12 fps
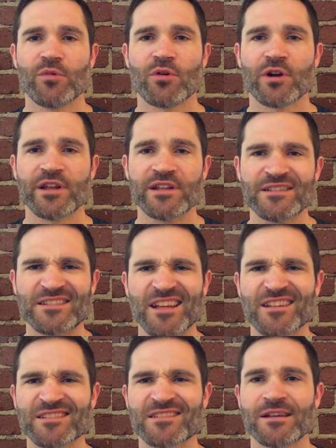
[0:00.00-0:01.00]
more
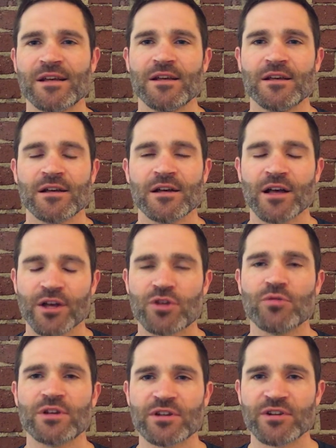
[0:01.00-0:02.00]
intense
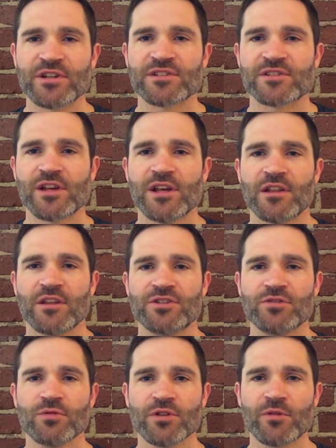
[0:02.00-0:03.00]
acute illness
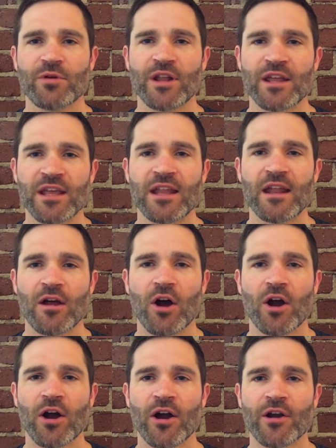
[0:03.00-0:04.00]
that you really want to hit
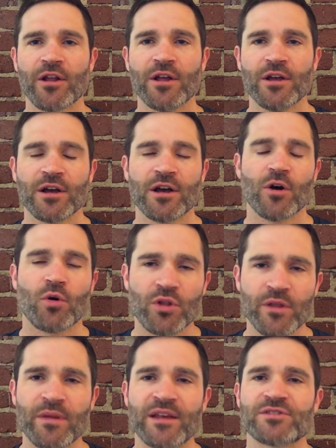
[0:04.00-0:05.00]
hard.
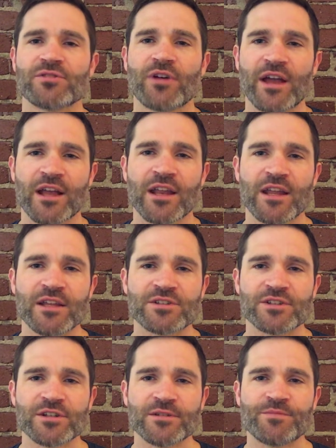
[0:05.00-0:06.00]
Holy Basil,
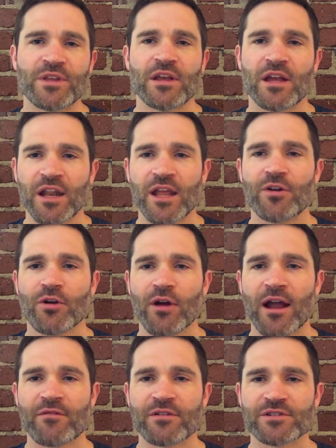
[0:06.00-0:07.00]
Echinacea, and
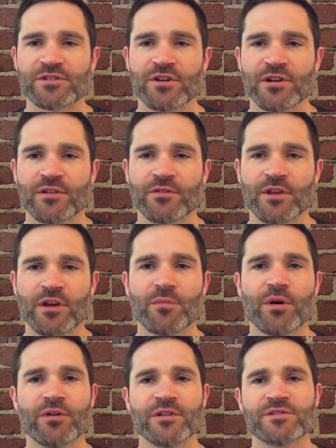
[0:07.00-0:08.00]
Andrographis are the
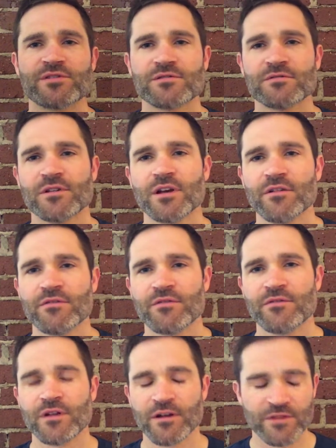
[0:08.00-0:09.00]
components of
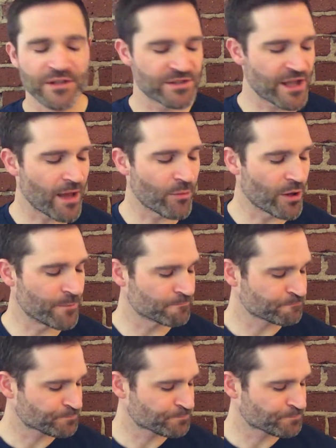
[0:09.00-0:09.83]
this tablet.